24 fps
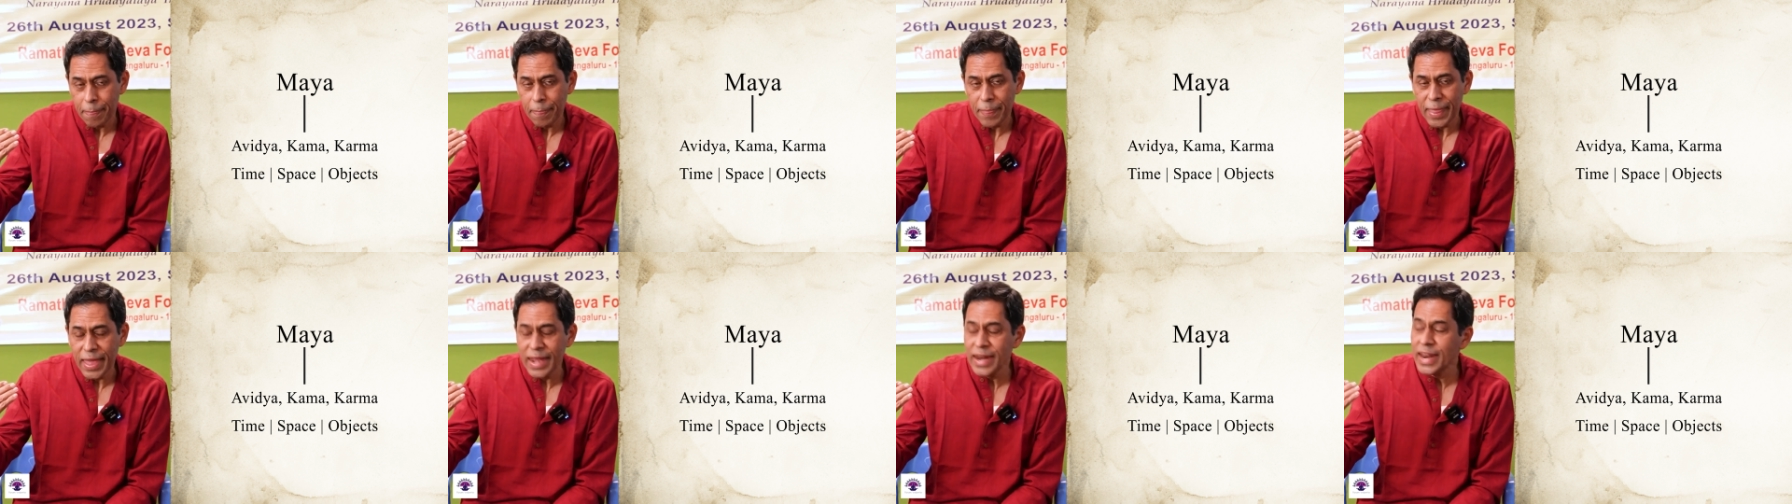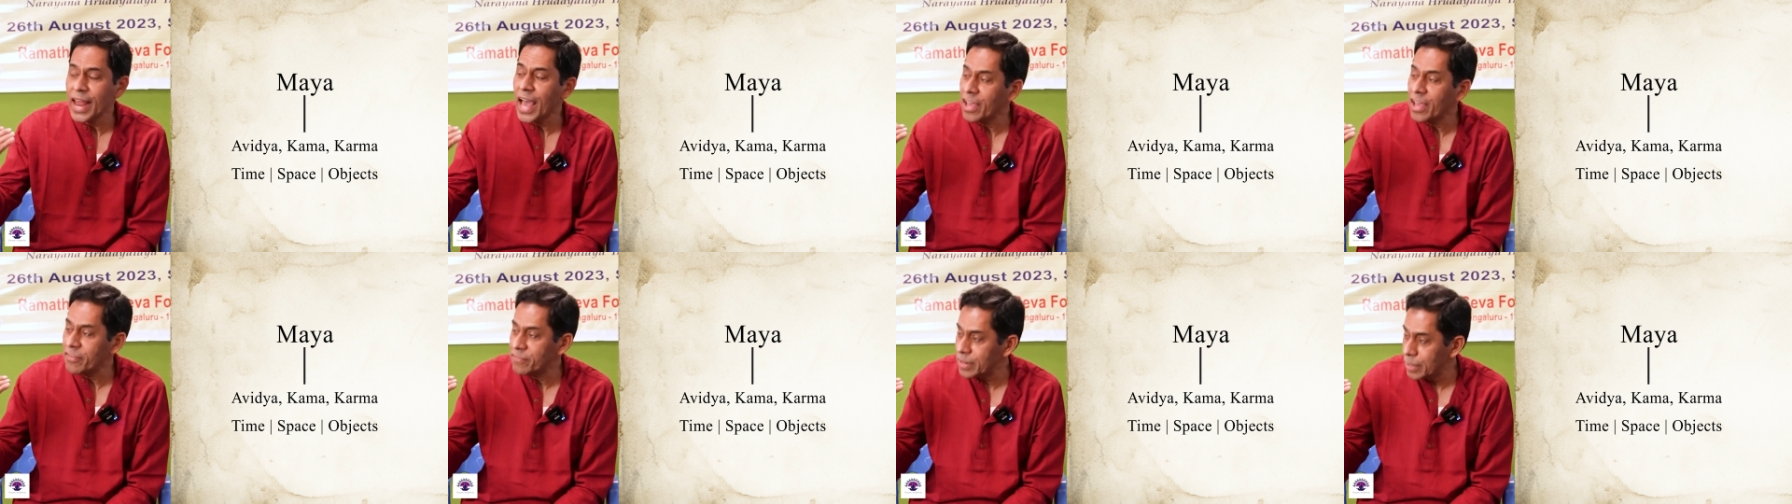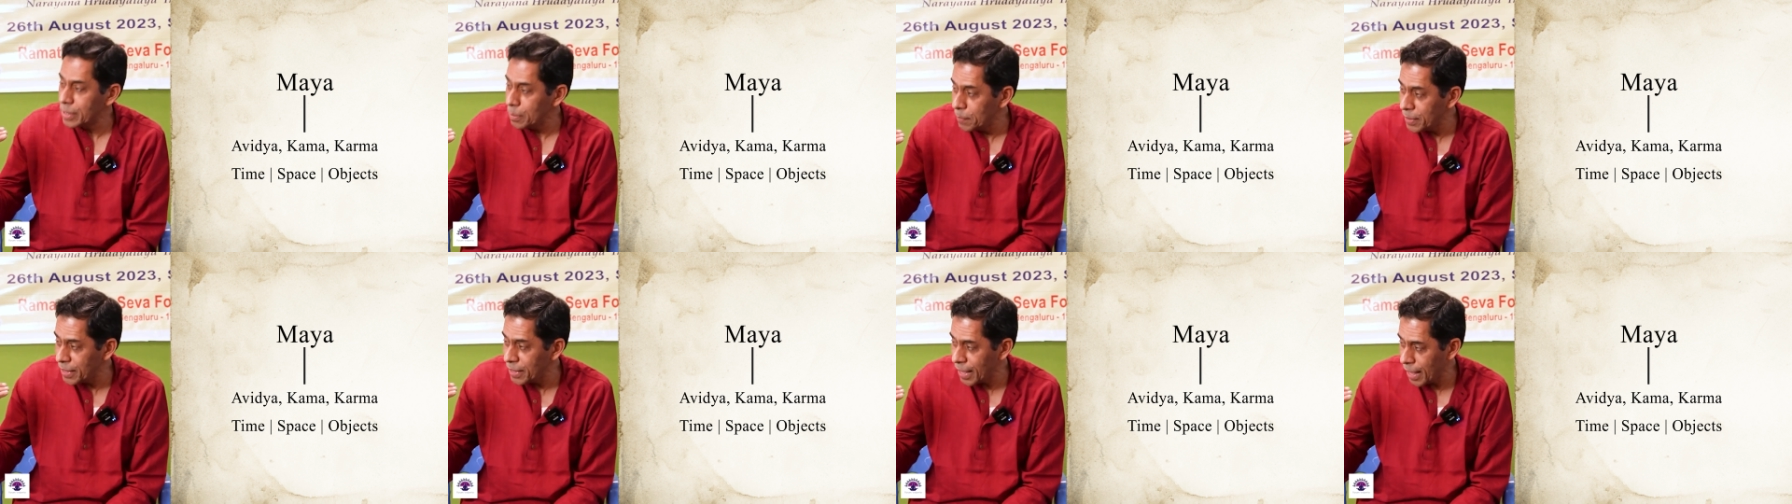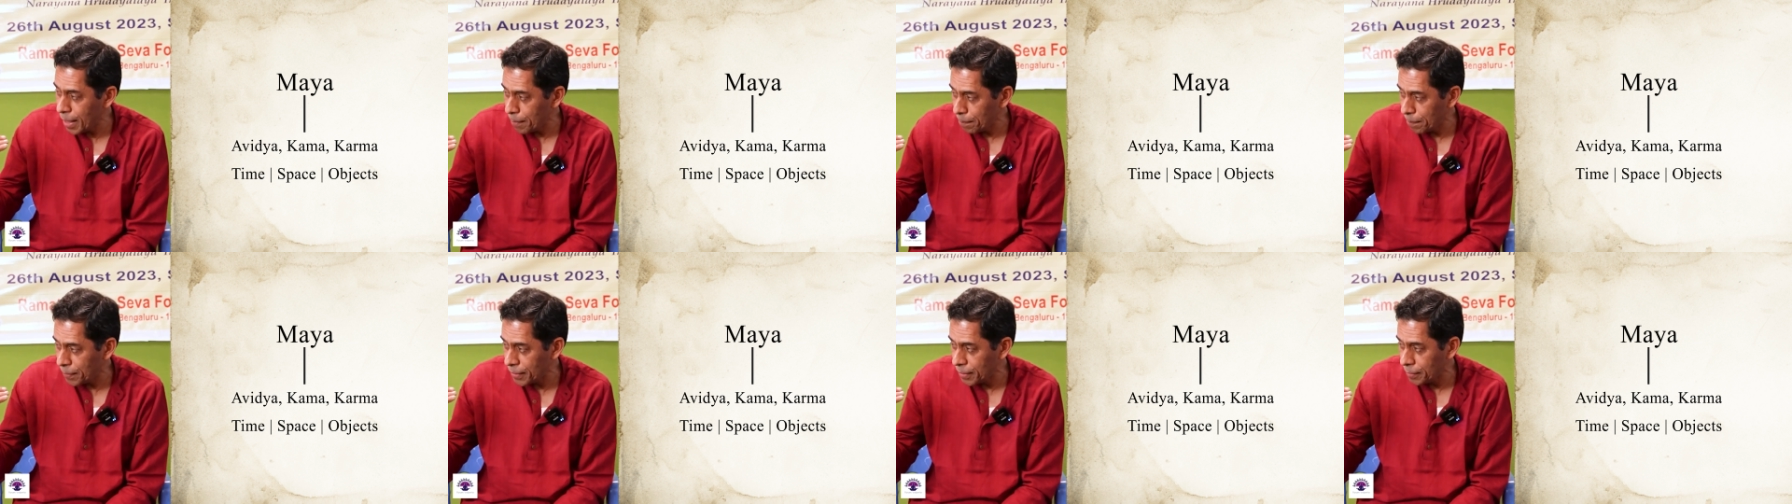then I will be
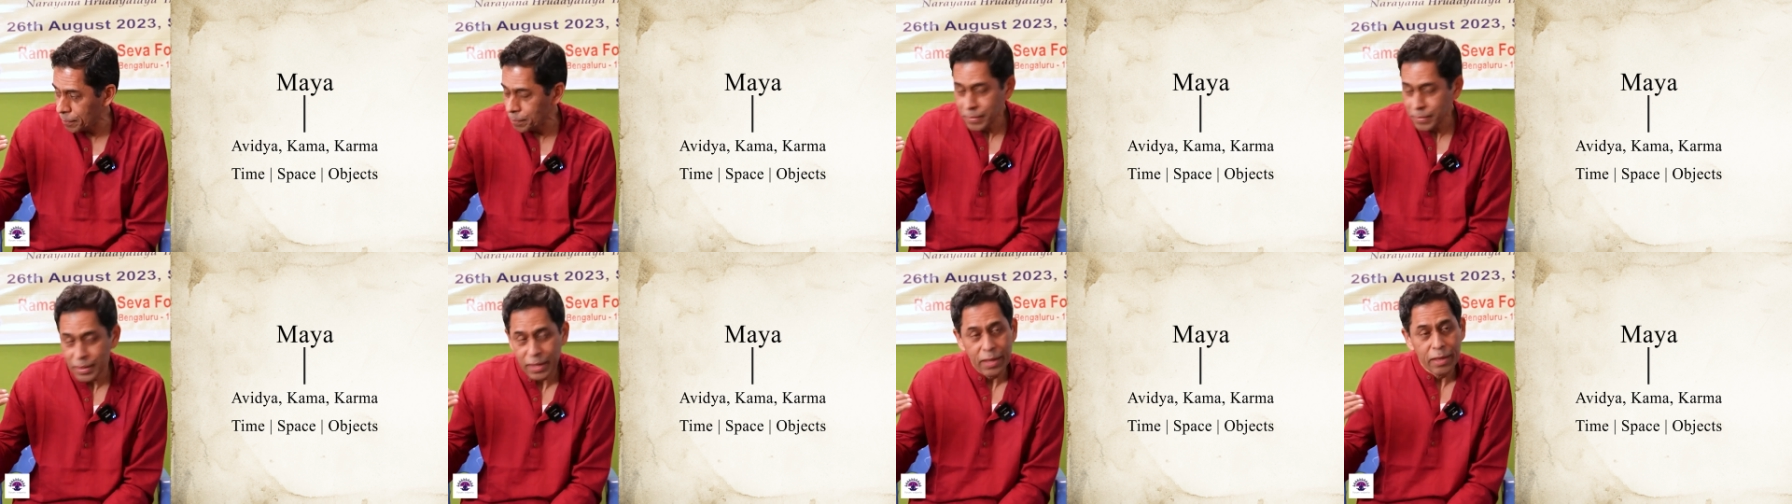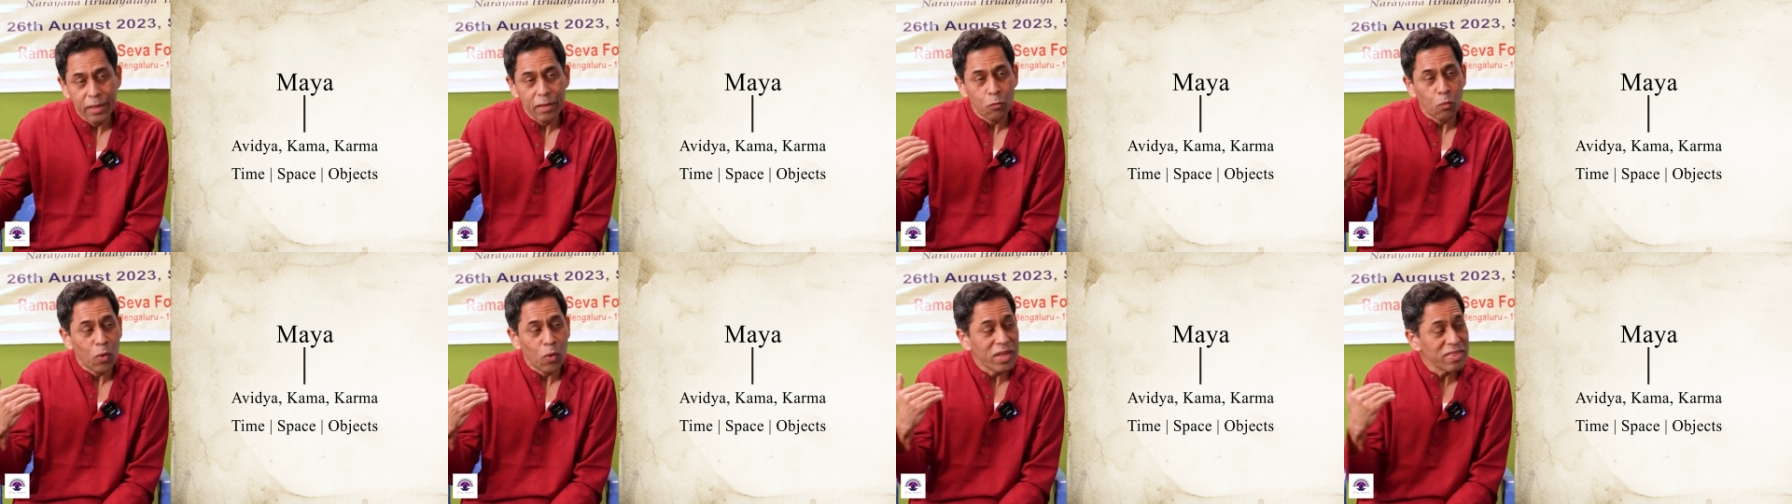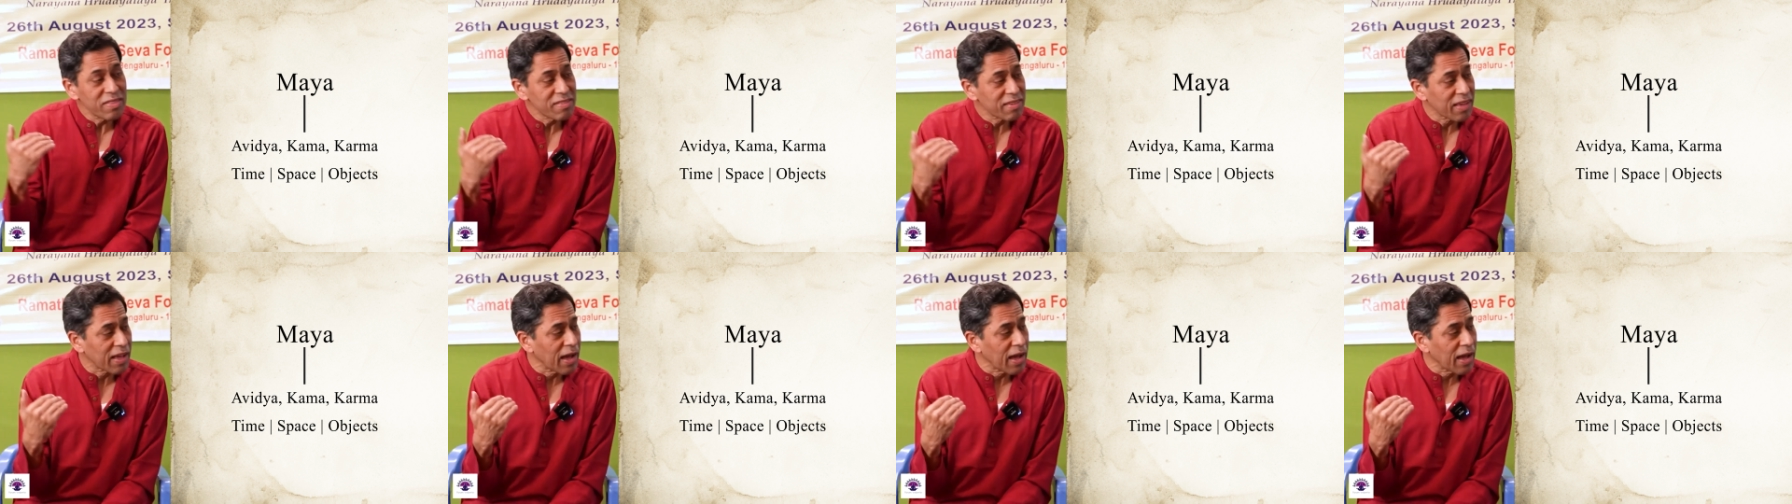happy. Once